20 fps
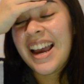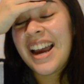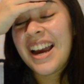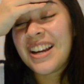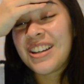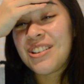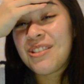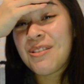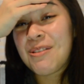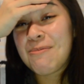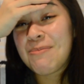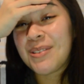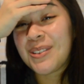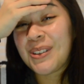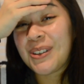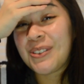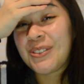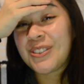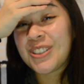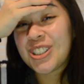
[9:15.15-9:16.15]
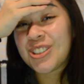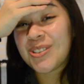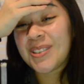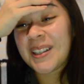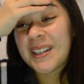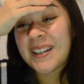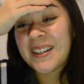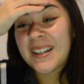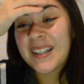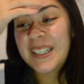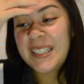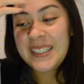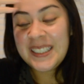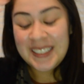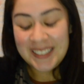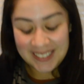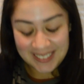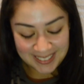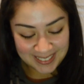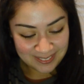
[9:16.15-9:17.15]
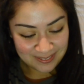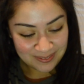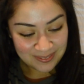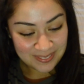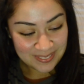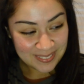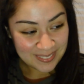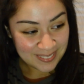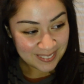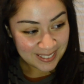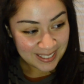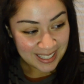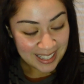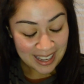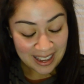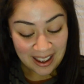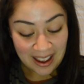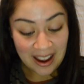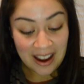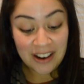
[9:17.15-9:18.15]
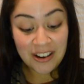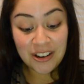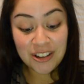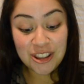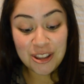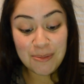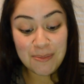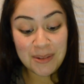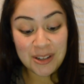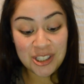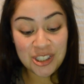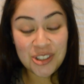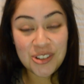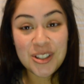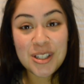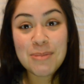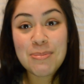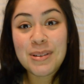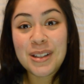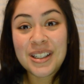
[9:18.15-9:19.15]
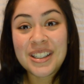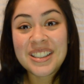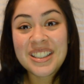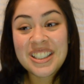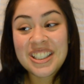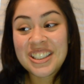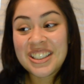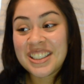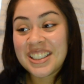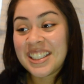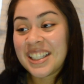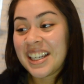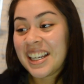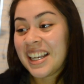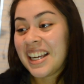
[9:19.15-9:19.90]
and you won't believe which one I got. I got the Mystery Plush.